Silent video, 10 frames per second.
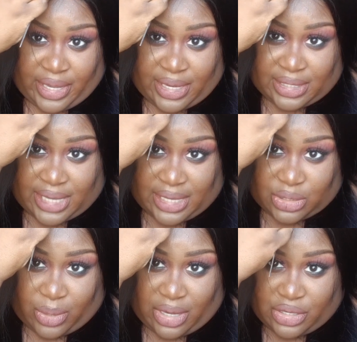It takes
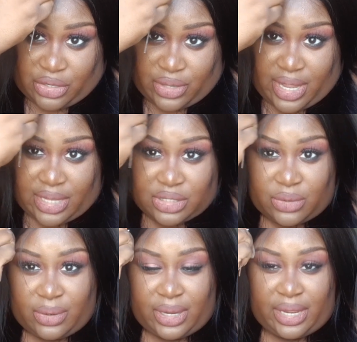a while to do that, and
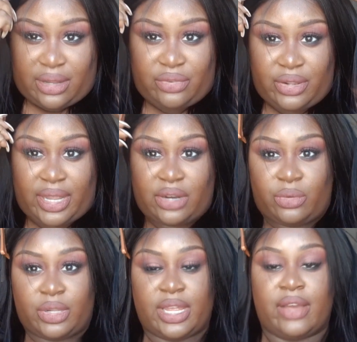so I feel like I don't
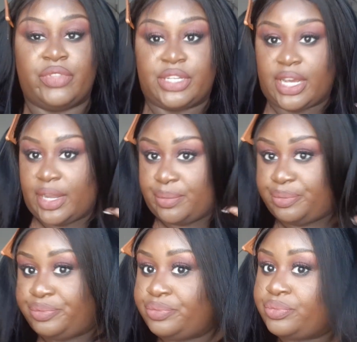really have the time
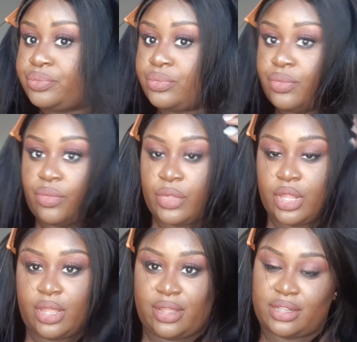
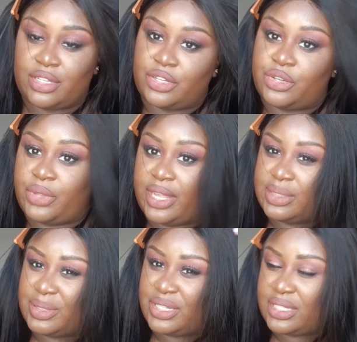to do that,
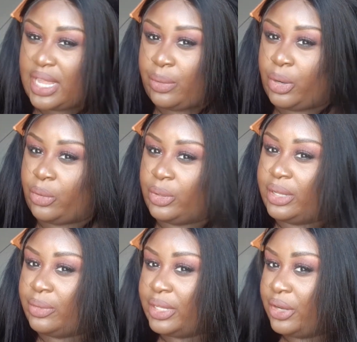especially because I work really,
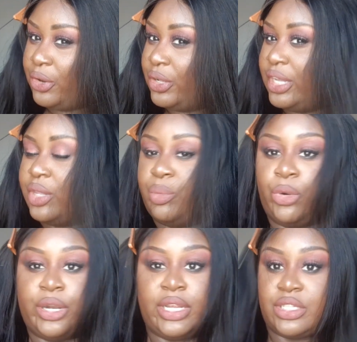really early in the
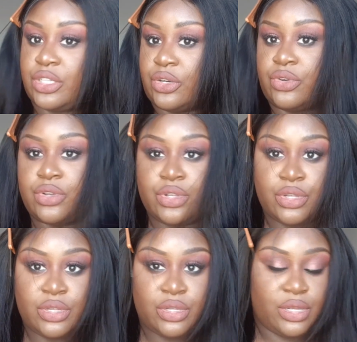morning, so...
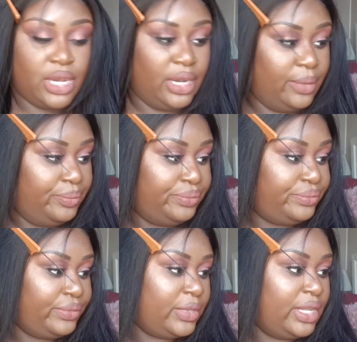and
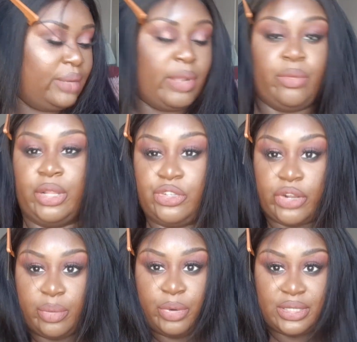I'm not really trying
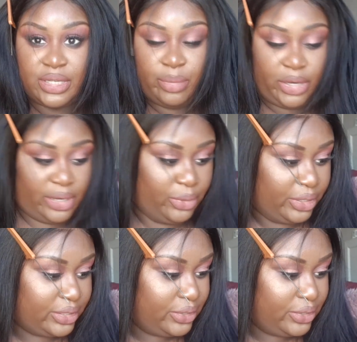to impress anybody at work.